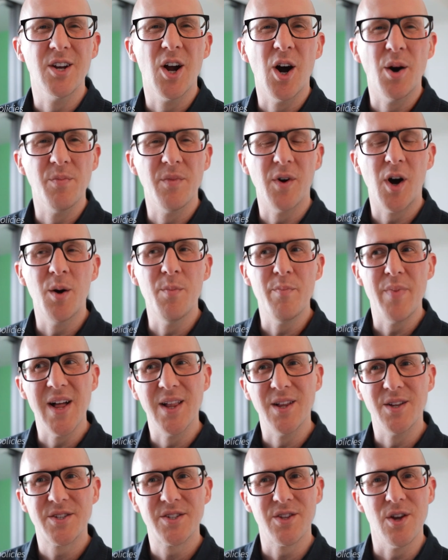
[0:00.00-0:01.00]
On
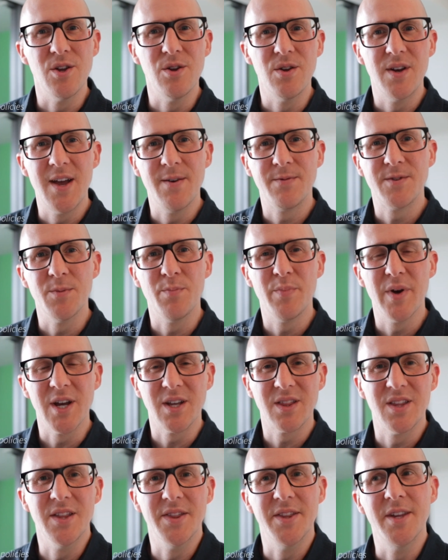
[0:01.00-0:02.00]
balance though, you'd have to
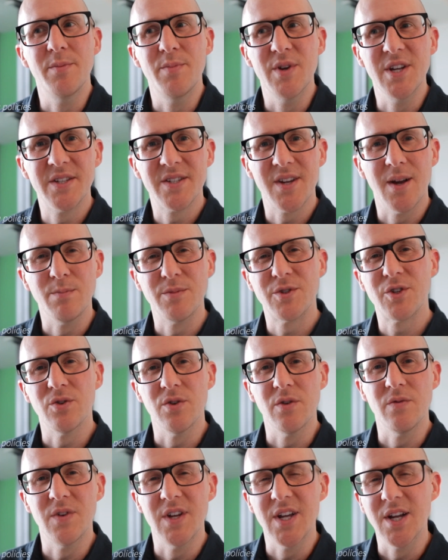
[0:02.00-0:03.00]
pick that there'd be some
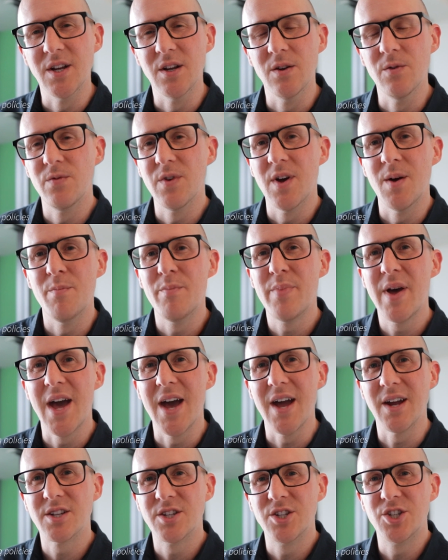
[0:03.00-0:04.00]
sort of negative
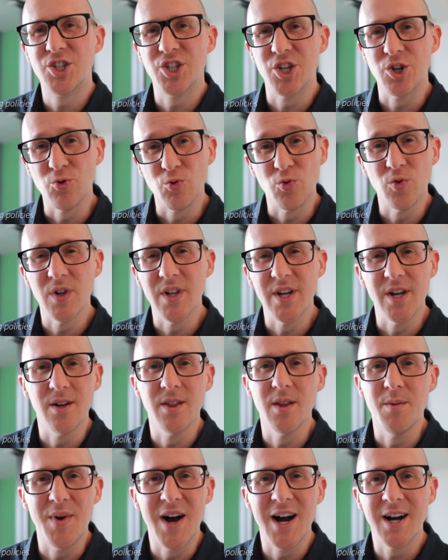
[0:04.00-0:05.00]
impact generally
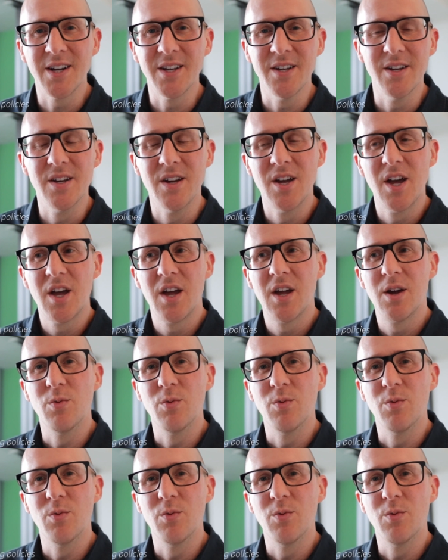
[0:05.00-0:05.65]
on the market,